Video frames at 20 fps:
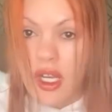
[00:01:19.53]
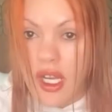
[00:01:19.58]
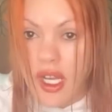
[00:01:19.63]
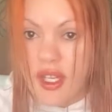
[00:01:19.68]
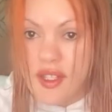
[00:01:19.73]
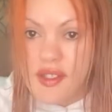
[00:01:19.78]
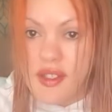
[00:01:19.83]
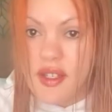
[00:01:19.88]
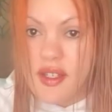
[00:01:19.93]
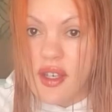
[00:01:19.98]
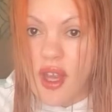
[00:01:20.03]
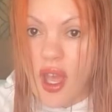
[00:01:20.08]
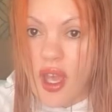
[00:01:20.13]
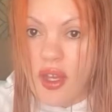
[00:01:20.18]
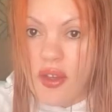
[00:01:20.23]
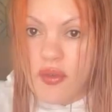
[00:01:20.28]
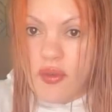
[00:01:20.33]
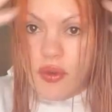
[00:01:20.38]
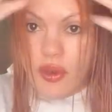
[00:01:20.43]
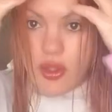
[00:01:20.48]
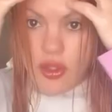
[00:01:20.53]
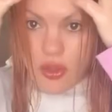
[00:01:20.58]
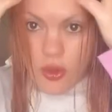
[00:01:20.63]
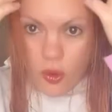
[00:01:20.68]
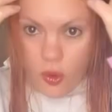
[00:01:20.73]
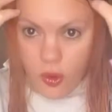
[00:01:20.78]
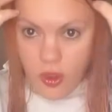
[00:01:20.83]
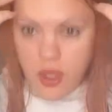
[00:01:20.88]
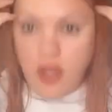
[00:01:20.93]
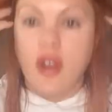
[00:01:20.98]
it has a 9-foot
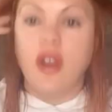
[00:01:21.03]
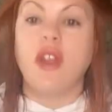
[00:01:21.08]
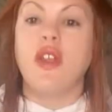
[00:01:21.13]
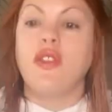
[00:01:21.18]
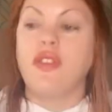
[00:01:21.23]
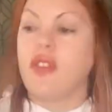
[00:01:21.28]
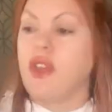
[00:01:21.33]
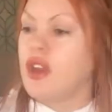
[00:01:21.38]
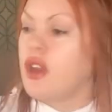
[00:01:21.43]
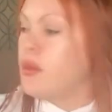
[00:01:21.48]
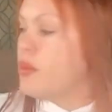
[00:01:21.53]
cord. That'll